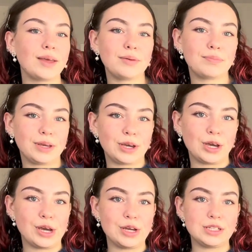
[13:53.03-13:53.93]

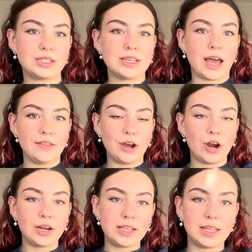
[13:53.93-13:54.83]
Because yeah, the
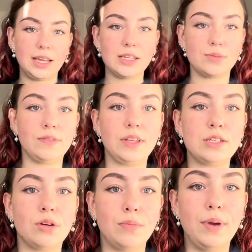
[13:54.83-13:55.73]
only thing is with
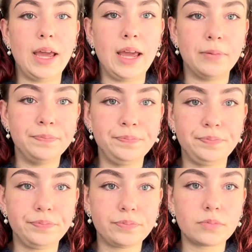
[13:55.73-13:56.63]
this on me
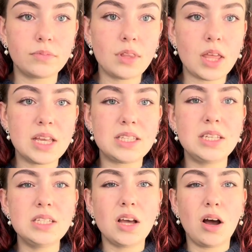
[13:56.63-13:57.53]
is
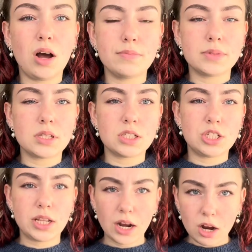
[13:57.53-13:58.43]
these arms,
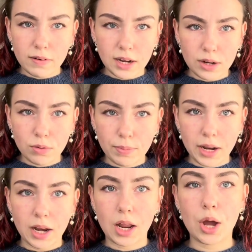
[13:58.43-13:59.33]
they are a little bit
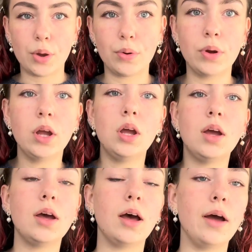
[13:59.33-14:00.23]
low,
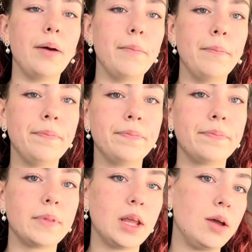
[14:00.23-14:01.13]
but
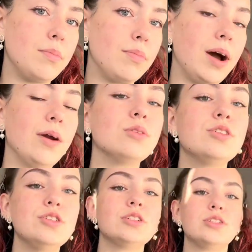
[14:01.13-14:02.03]
I
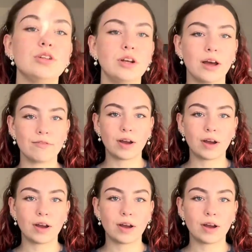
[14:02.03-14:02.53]
also just do love